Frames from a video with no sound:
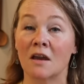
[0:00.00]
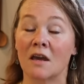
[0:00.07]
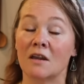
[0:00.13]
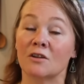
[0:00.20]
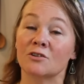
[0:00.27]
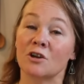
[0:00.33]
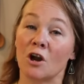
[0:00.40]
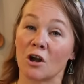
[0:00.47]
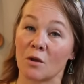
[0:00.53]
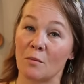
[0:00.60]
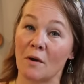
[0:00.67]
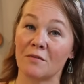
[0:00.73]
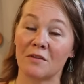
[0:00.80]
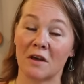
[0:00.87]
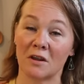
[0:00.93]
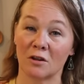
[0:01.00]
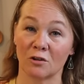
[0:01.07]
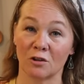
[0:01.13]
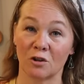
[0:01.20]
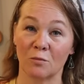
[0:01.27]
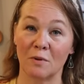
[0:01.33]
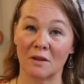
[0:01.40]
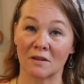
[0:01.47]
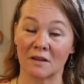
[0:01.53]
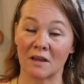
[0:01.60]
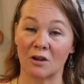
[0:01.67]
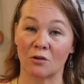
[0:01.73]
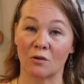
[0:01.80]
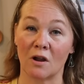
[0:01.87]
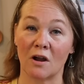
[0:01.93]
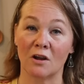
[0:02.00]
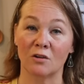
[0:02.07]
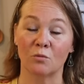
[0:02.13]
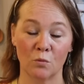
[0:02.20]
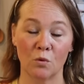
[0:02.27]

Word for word: And I'll talk about that a little bit later on